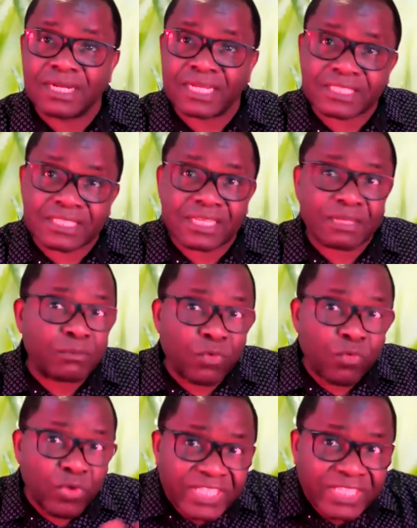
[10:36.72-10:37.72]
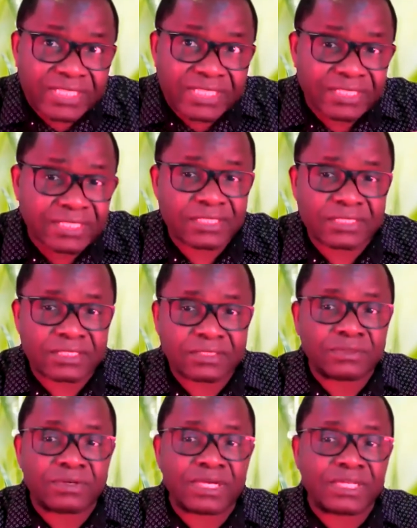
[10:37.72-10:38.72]
asking him questions.
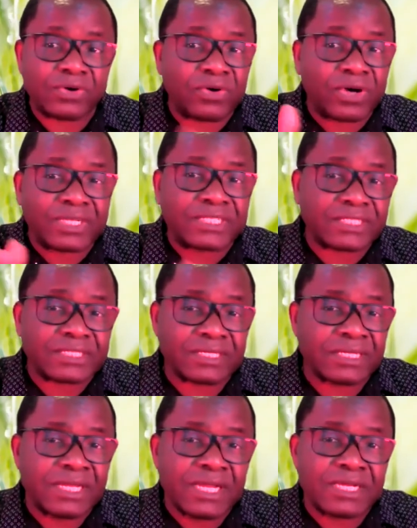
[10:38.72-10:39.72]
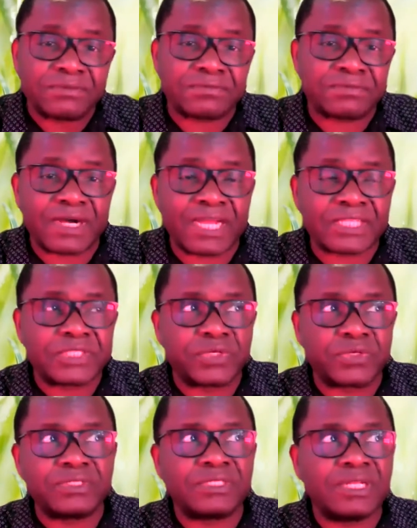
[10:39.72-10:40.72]
You can go and refer
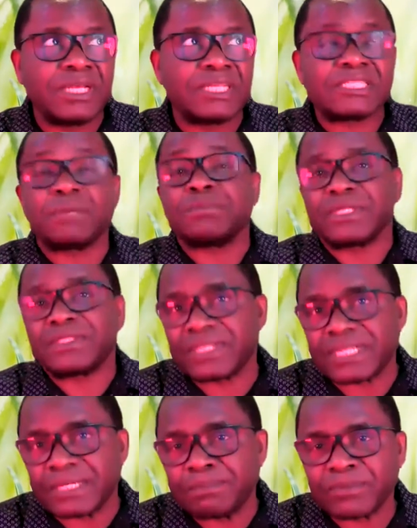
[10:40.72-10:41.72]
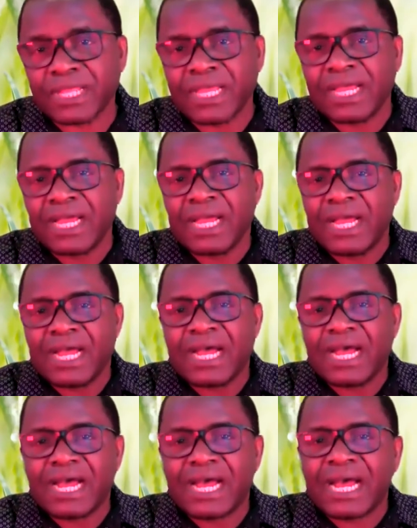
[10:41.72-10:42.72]
John chapter 3.
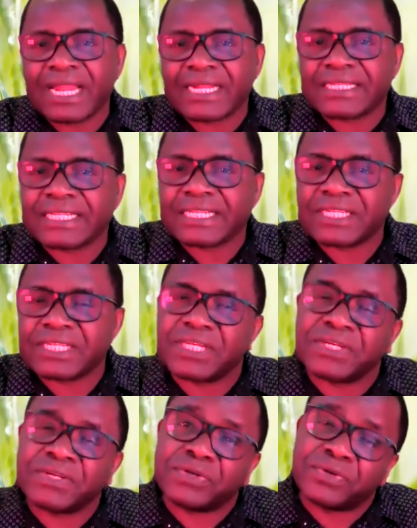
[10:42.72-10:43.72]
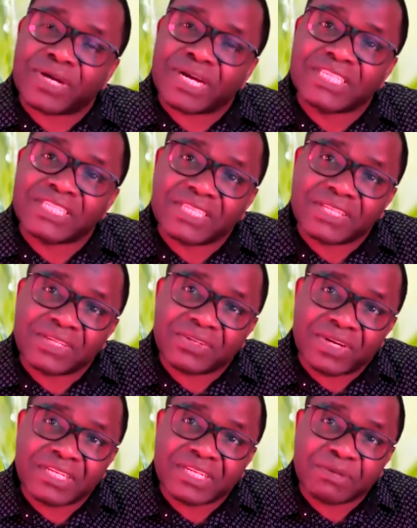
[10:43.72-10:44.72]
And you can, you
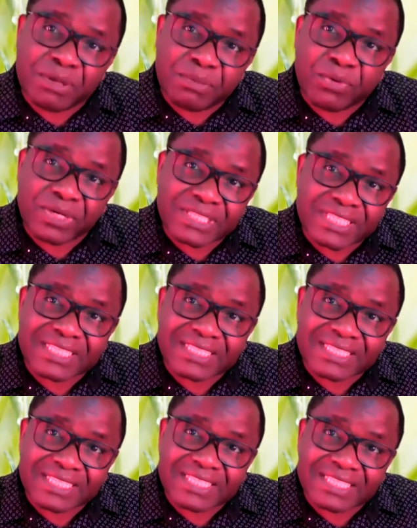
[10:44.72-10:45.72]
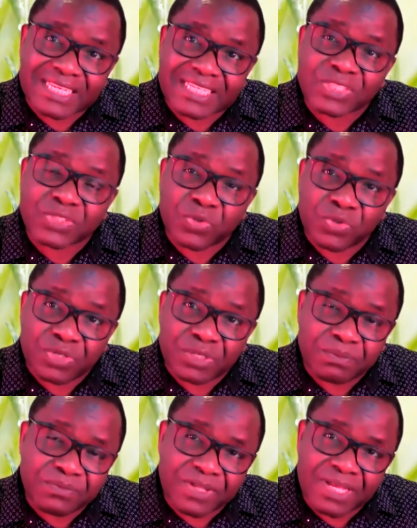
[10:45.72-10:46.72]
can remember what Jesus told
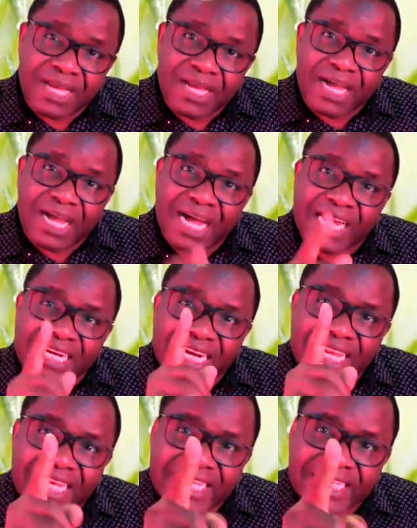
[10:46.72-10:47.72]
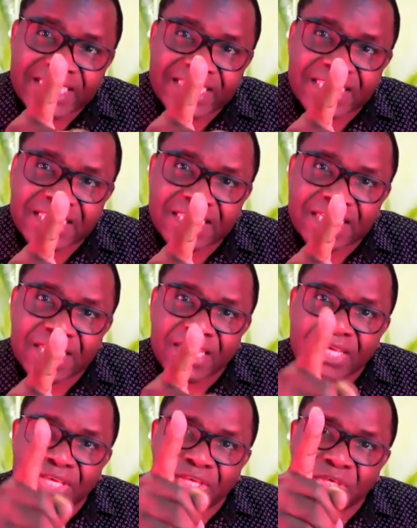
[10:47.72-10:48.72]
him. Unless
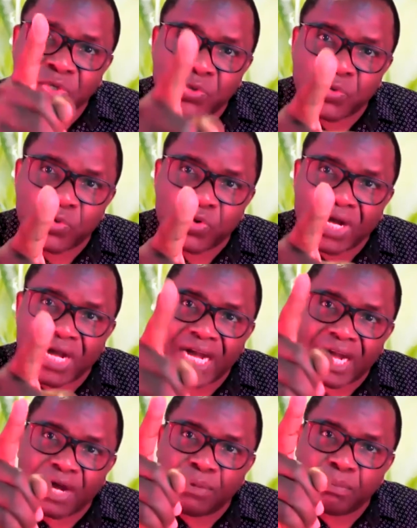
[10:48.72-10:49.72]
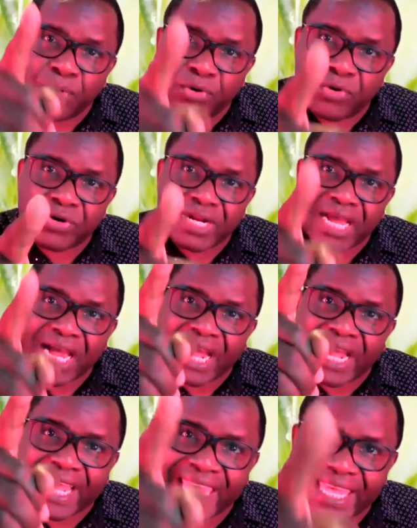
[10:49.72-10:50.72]
you are born
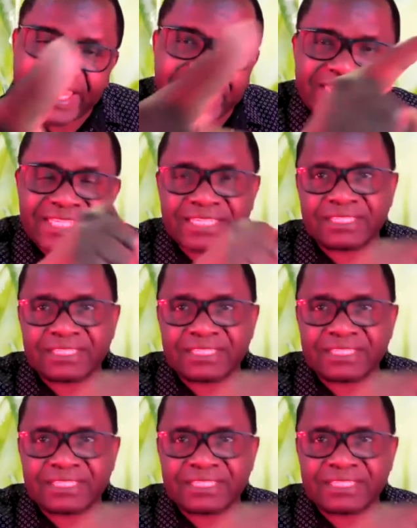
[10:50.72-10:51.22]
again,